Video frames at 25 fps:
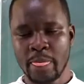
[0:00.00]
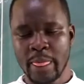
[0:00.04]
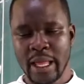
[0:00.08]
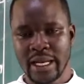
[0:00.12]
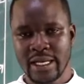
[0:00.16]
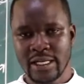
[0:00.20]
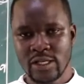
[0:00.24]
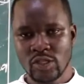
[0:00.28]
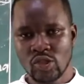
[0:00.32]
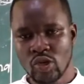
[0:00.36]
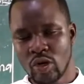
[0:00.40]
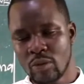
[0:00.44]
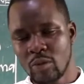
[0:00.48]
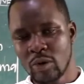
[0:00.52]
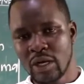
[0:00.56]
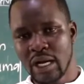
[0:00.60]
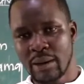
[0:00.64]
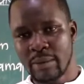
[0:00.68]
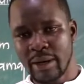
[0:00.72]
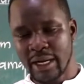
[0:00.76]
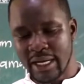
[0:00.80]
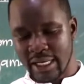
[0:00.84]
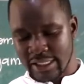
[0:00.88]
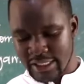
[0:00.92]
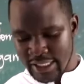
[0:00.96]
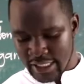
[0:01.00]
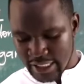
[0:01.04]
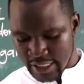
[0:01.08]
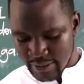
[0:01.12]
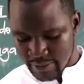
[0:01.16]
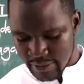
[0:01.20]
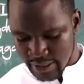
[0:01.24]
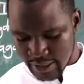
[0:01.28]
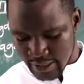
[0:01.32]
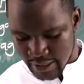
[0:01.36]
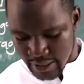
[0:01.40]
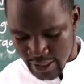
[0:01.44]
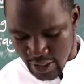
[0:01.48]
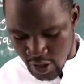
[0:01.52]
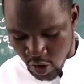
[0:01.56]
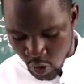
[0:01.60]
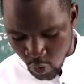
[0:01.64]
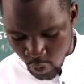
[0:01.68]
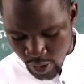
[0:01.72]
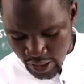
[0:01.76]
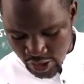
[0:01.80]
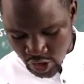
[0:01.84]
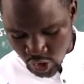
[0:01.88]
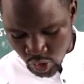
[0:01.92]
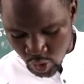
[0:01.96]
that is Omukama Kasagama,
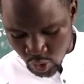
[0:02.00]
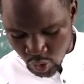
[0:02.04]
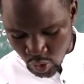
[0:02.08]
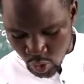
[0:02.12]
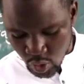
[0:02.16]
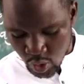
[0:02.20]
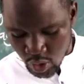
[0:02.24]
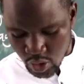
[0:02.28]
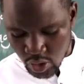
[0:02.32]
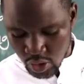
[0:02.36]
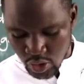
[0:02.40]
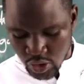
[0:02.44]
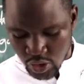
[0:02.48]
was to rule